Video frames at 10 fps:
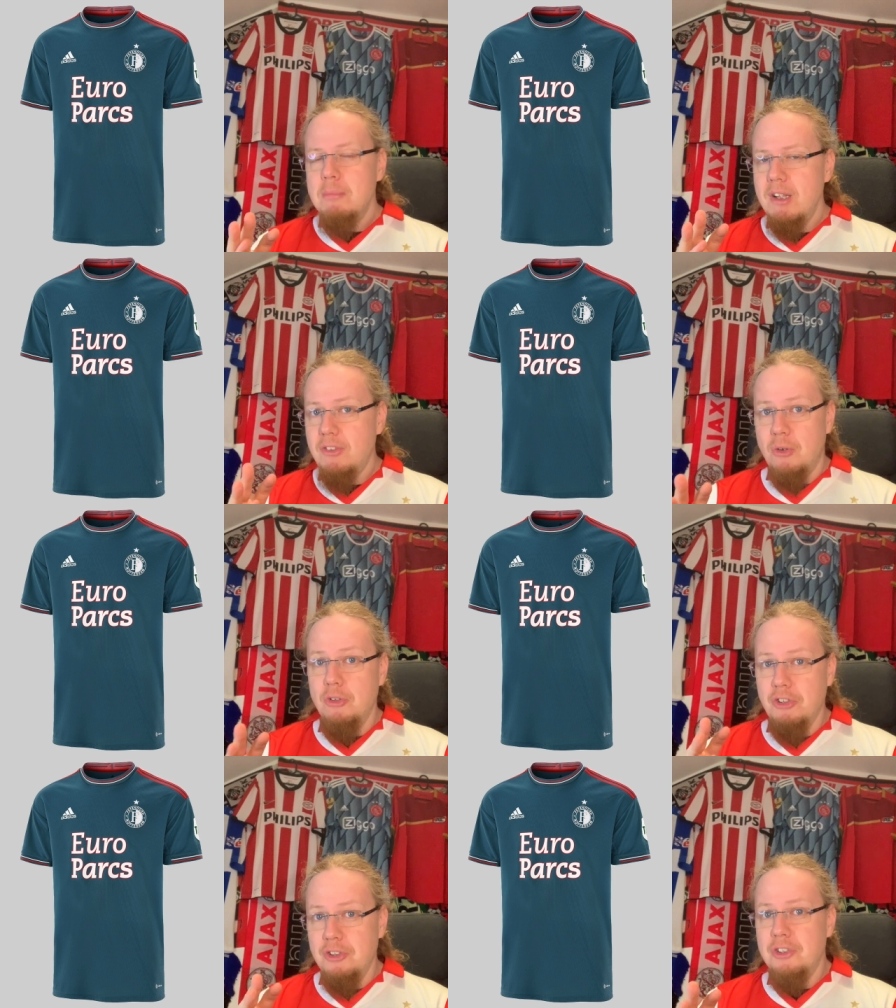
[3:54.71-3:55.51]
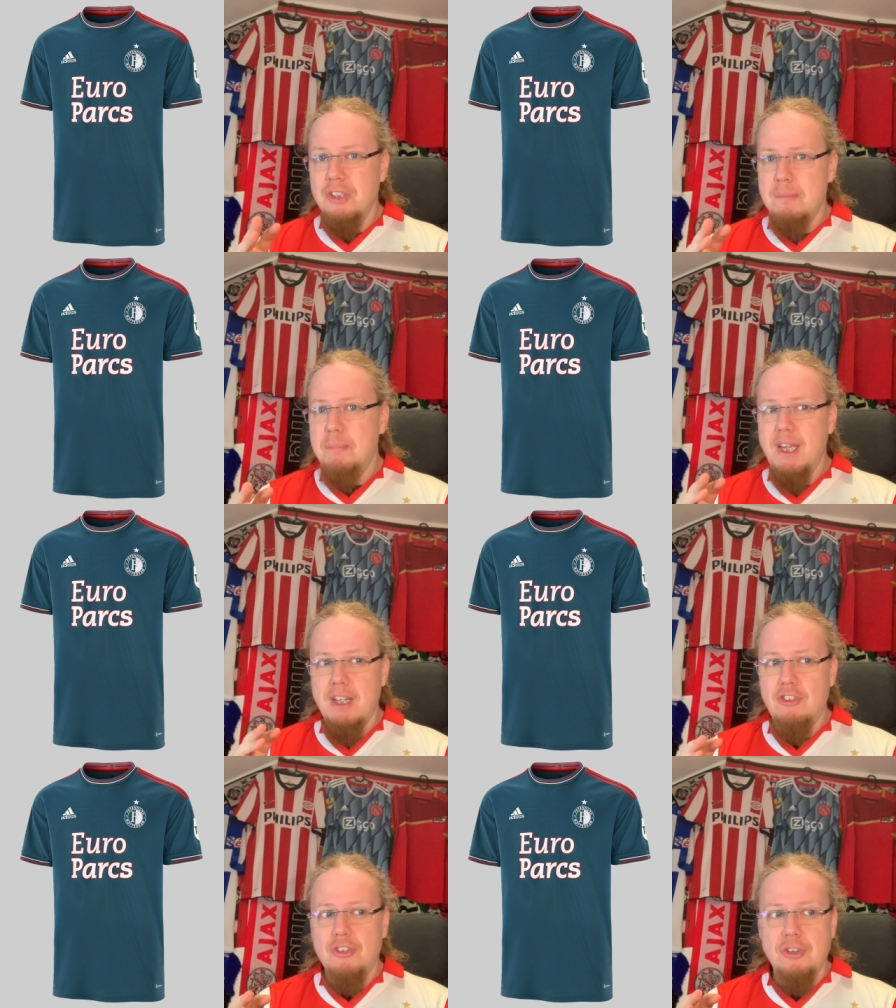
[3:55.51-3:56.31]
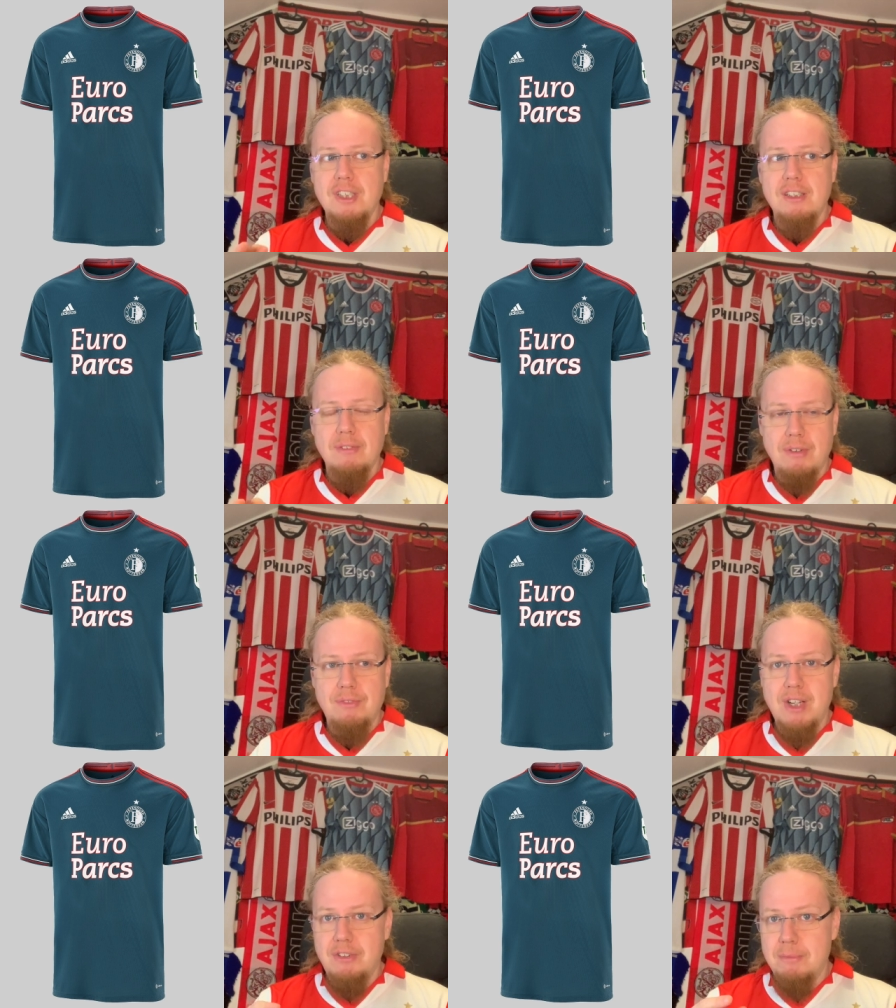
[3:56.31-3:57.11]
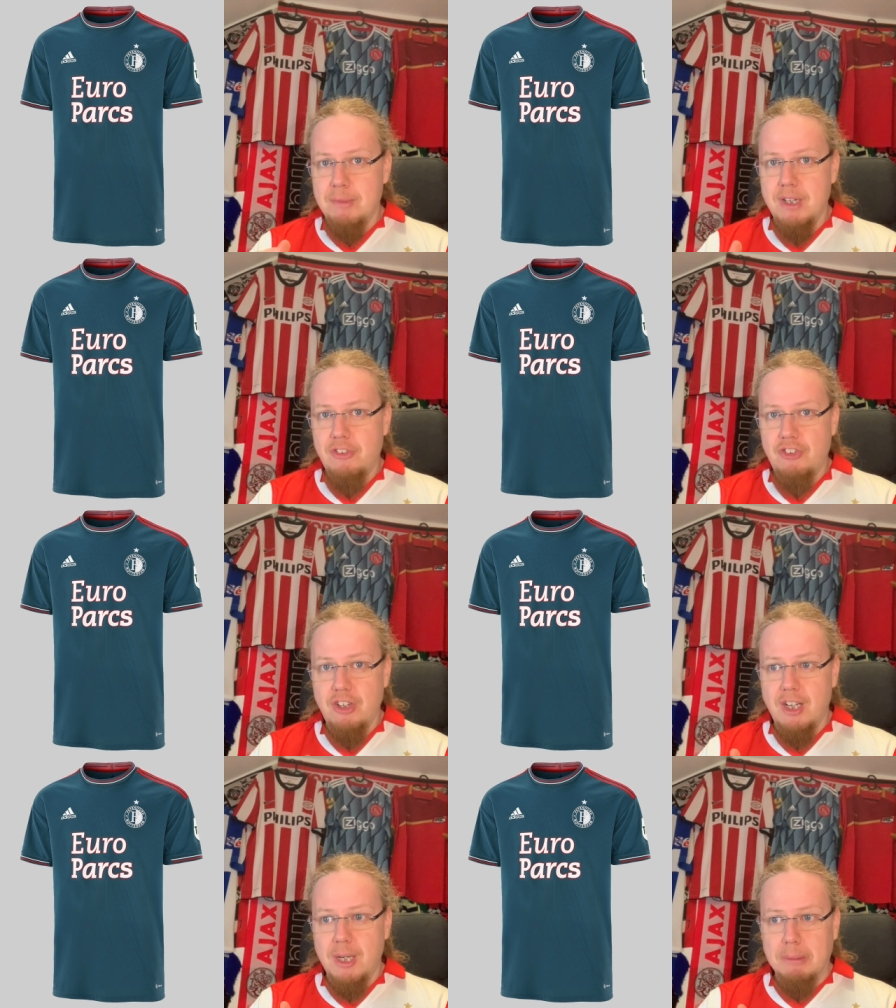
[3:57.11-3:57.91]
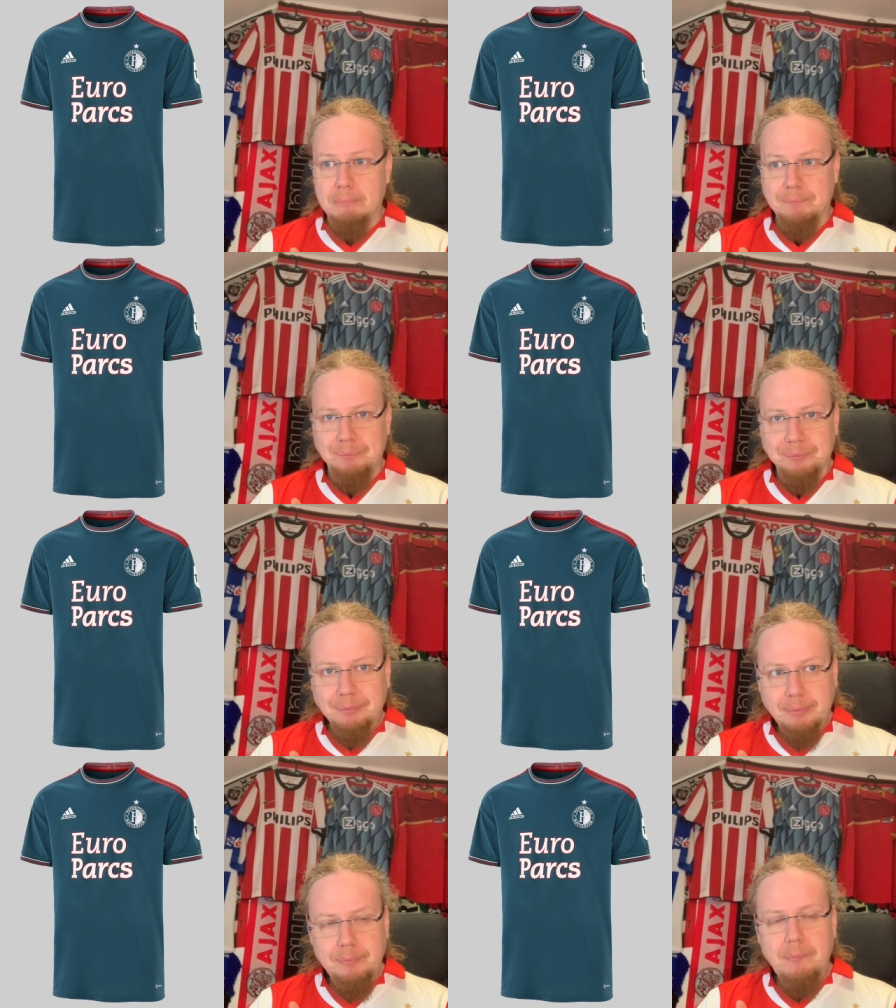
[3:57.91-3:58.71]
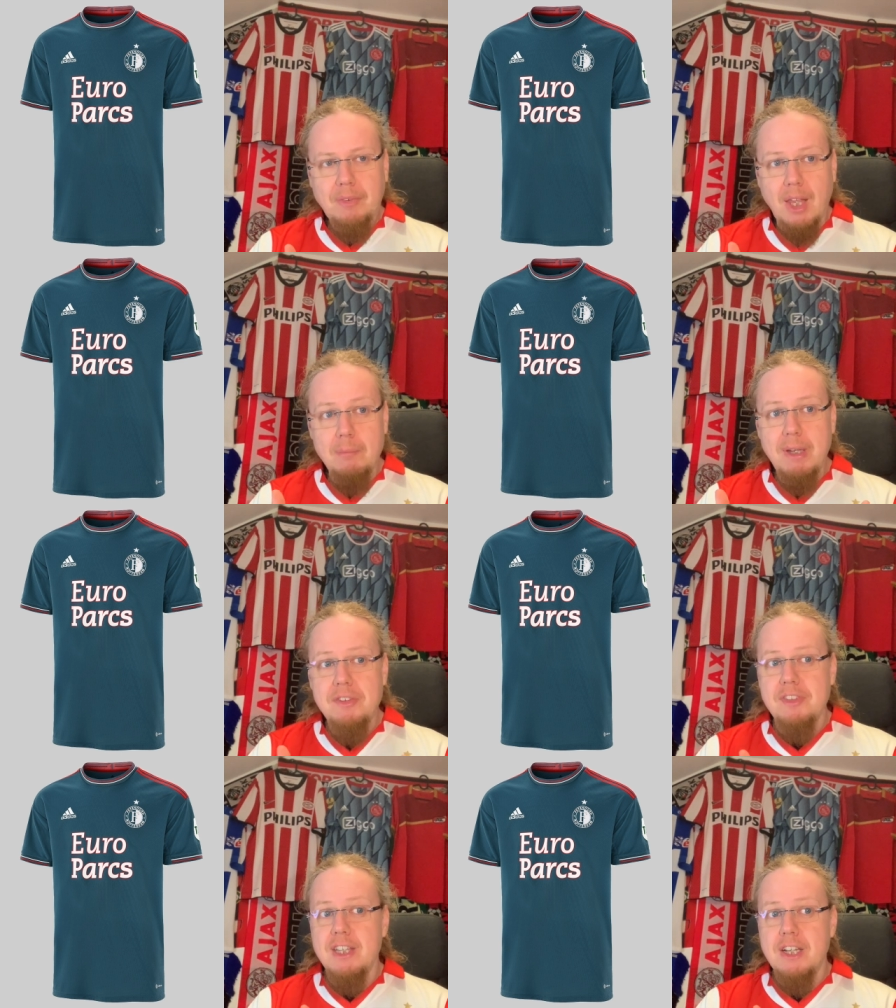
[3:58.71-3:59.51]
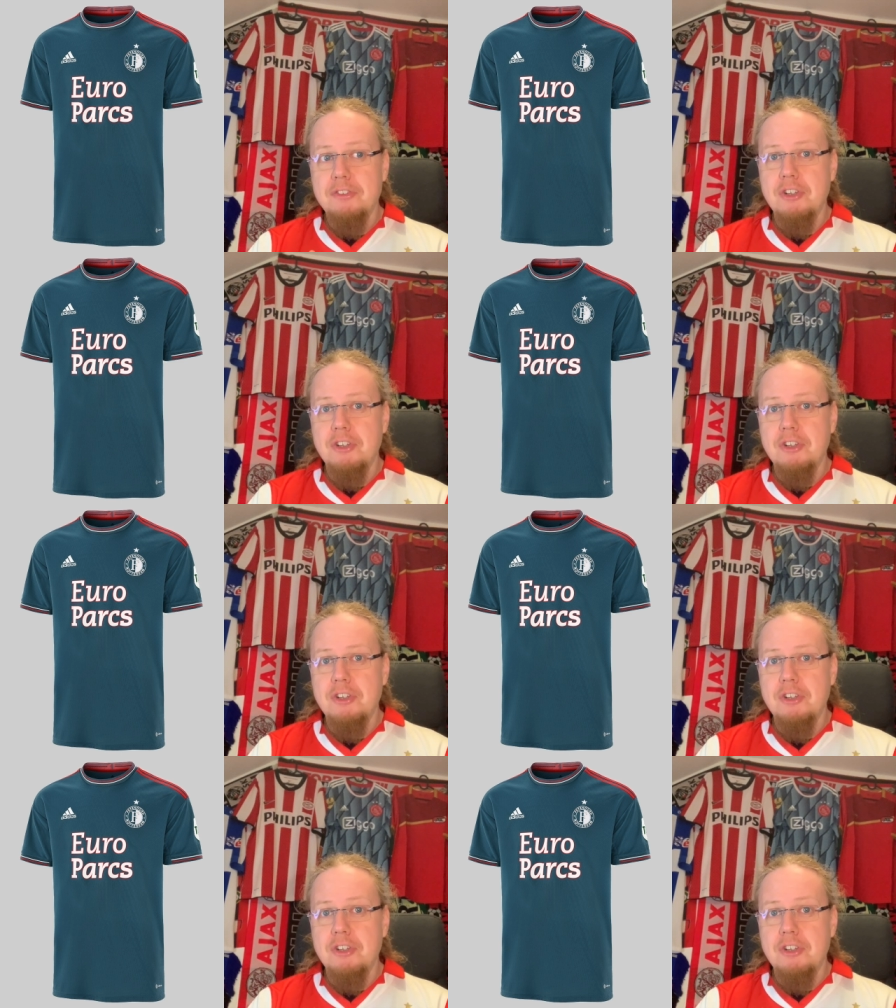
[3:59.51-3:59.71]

but it's also not a bad shirt that uh, very much um, makes nice